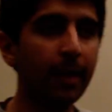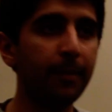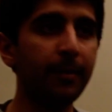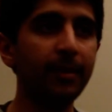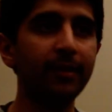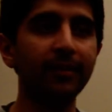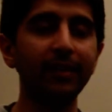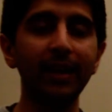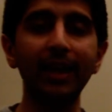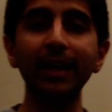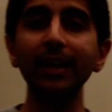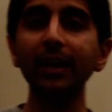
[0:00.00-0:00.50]
it
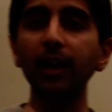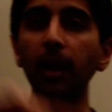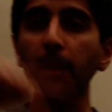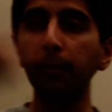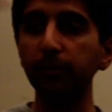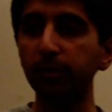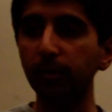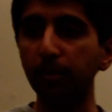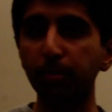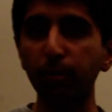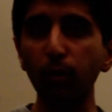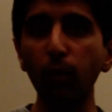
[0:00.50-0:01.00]
means
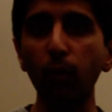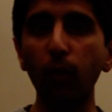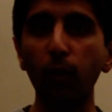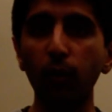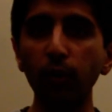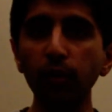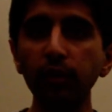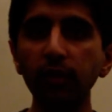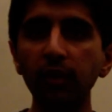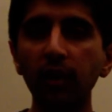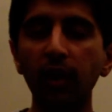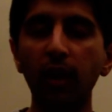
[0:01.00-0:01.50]
incomes
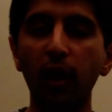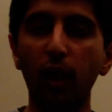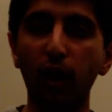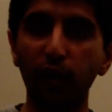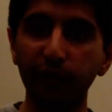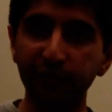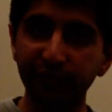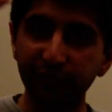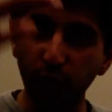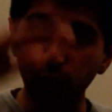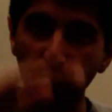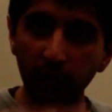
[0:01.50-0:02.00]
abroad are
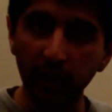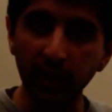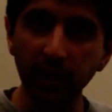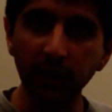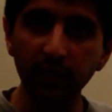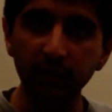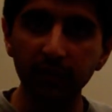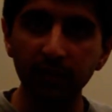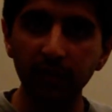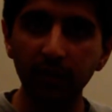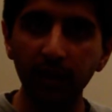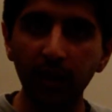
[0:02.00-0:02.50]

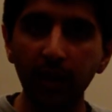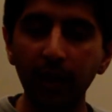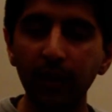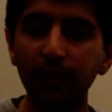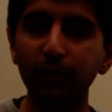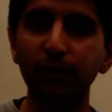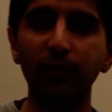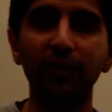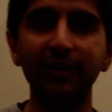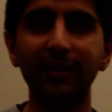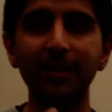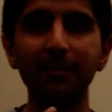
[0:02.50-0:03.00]
falling,
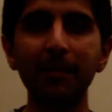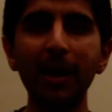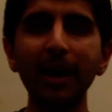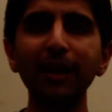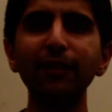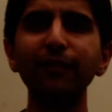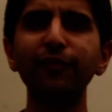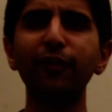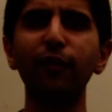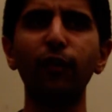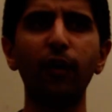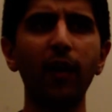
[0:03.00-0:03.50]
so the
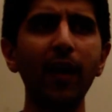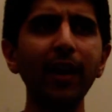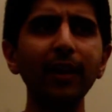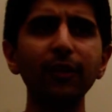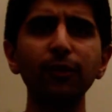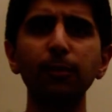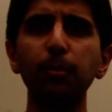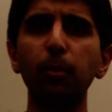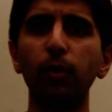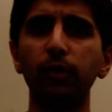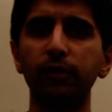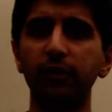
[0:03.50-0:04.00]
demand for our
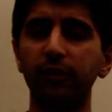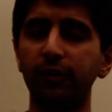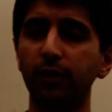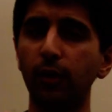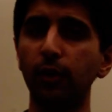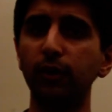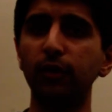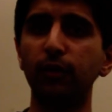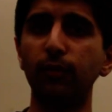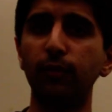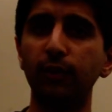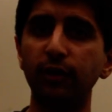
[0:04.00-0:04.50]
exports is
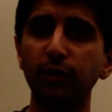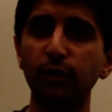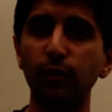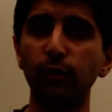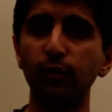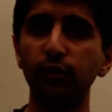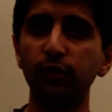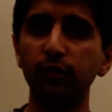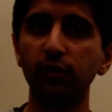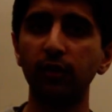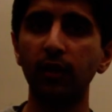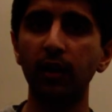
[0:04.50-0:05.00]
going to
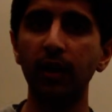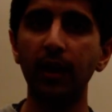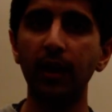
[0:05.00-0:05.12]
reduce.